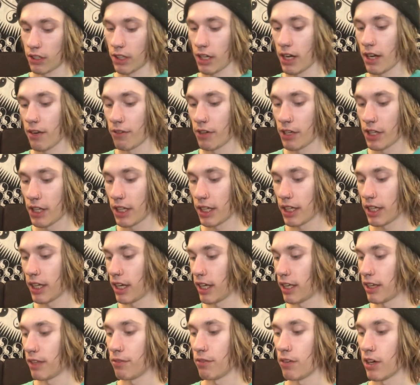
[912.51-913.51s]
everything
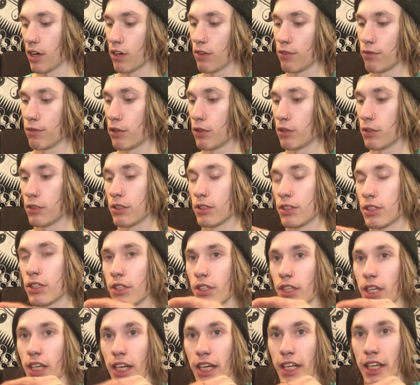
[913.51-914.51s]
at the valve hole so
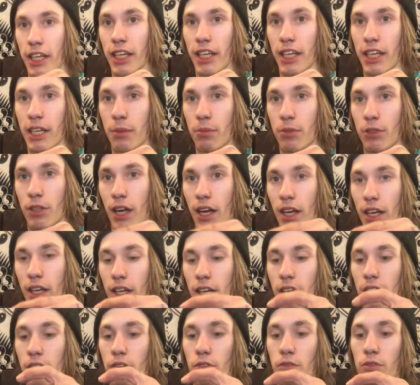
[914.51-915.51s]
that I can keep track
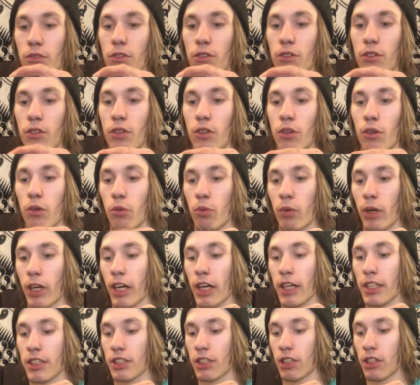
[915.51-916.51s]
of where I
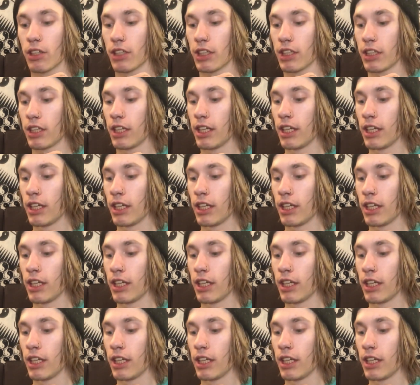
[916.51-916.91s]
started.